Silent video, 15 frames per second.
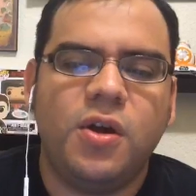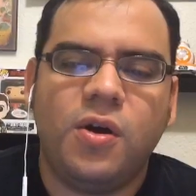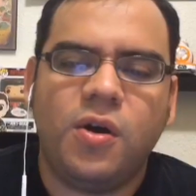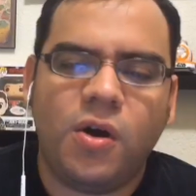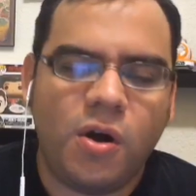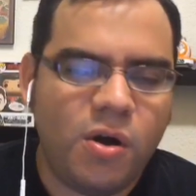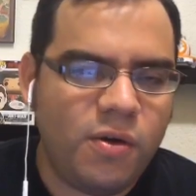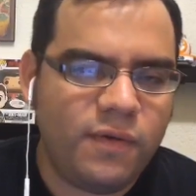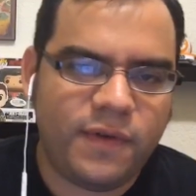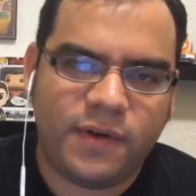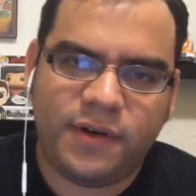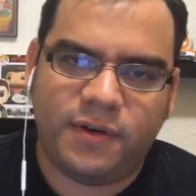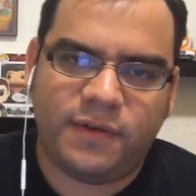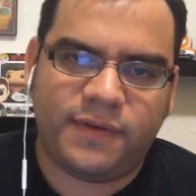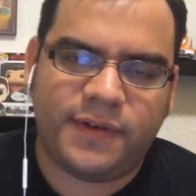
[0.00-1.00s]
over
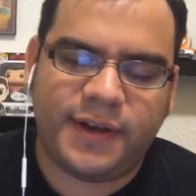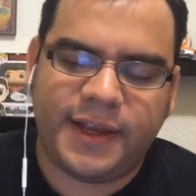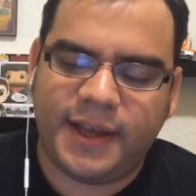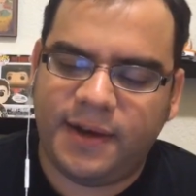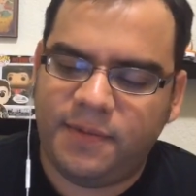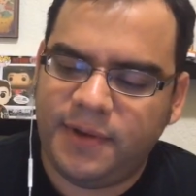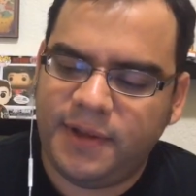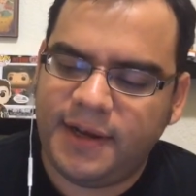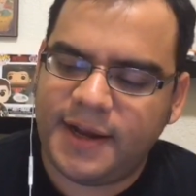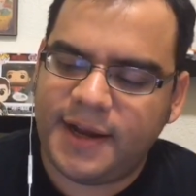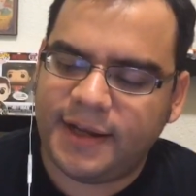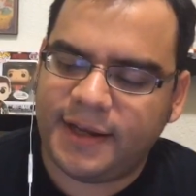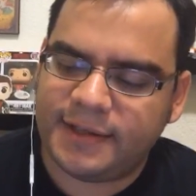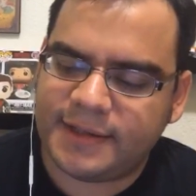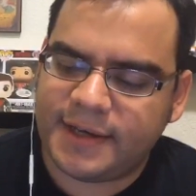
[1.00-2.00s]
and over again, really
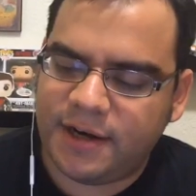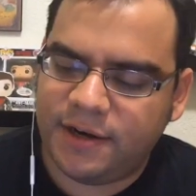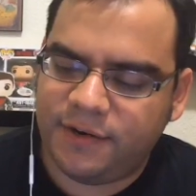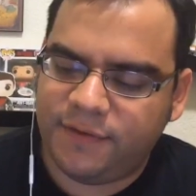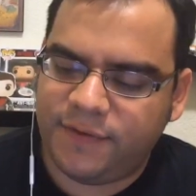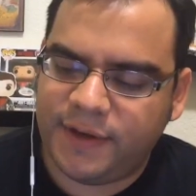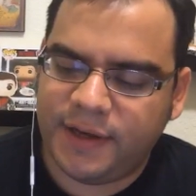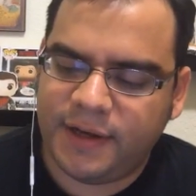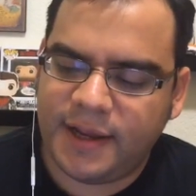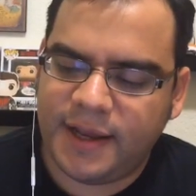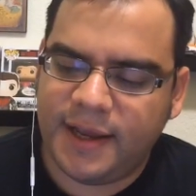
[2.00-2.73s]
not get tired of it.